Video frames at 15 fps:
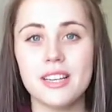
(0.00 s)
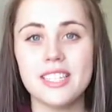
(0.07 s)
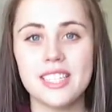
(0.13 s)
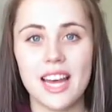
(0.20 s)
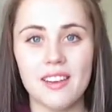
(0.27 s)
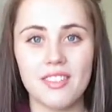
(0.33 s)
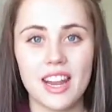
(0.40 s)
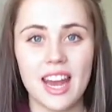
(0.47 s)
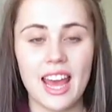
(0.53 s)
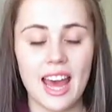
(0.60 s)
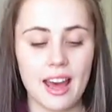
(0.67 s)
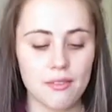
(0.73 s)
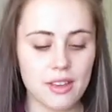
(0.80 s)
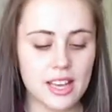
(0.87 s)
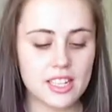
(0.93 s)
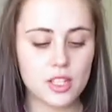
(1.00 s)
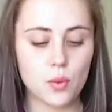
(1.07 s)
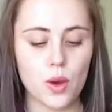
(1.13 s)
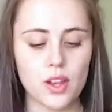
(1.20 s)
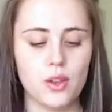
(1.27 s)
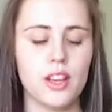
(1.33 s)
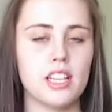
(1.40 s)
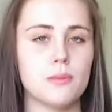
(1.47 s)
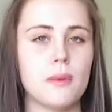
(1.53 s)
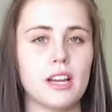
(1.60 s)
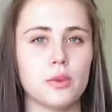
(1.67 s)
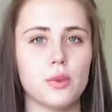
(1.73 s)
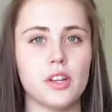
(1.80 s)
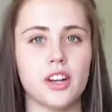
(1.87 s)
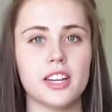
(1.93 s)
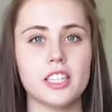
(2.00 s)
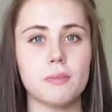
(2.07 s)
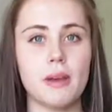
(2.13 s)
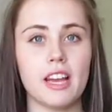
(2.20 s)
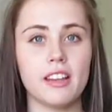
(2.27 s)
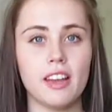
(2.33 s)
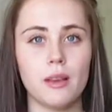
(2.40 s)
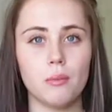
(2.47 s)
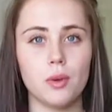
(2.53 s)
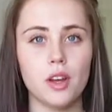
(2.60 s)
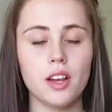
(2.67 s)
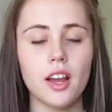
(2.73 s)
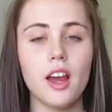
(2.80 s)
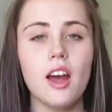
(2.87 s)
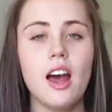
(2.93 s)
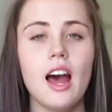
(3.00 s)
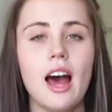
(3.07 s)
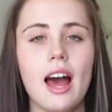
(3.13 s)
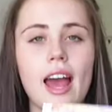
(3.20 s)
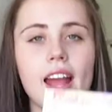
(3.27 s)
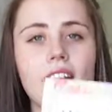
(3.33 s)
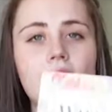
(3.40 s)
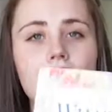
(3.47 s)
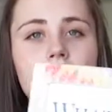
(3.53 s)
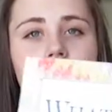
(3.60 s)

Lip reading: must-have that I have is the What to Expect When You're Expecting book. I got